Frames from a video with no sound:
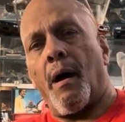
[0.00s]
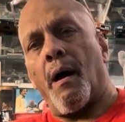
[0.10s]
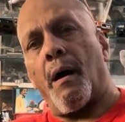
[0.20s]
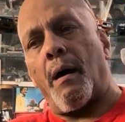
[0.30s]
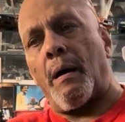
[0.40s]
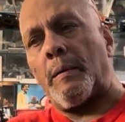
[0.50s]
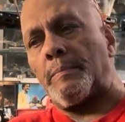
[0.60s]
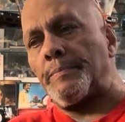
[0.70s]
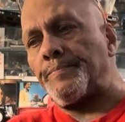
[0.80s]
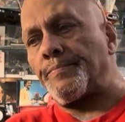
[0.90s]

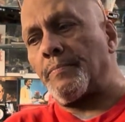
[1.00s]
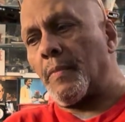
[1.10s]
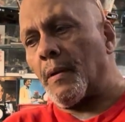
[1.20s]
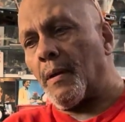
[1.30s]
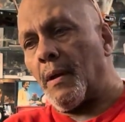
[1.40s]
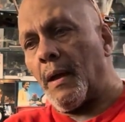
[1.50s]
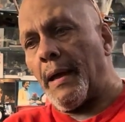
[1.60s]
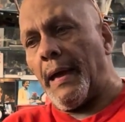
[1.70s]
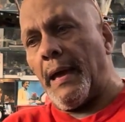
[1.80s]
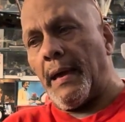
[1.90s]
um,
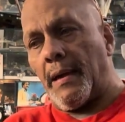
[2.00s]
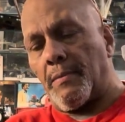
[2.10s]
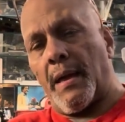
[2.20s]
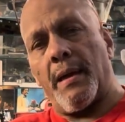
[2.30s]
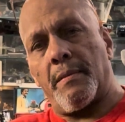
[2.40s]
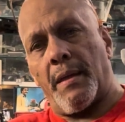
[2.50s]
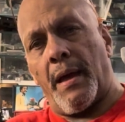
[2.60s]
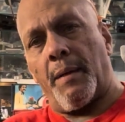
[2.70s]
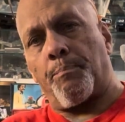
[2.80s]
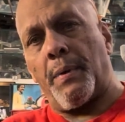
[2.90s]

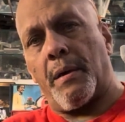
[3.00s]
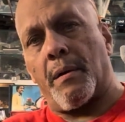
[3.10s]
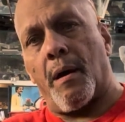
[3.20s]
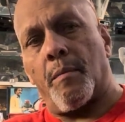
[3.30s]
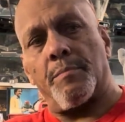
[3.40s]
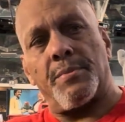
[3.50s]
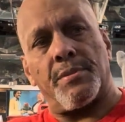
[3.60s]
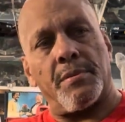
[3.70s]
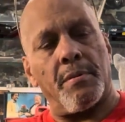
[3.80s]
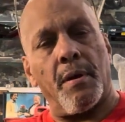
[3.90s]
it
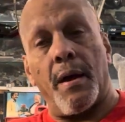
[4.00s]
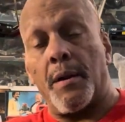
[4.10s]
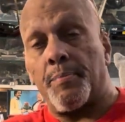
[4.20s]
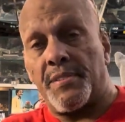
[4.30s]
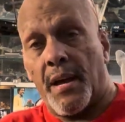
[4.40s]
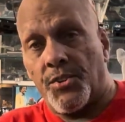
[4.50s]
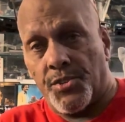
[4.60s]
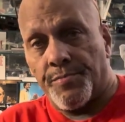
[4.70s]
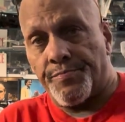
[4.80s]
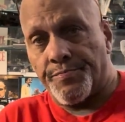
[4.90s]
becomes an obsession.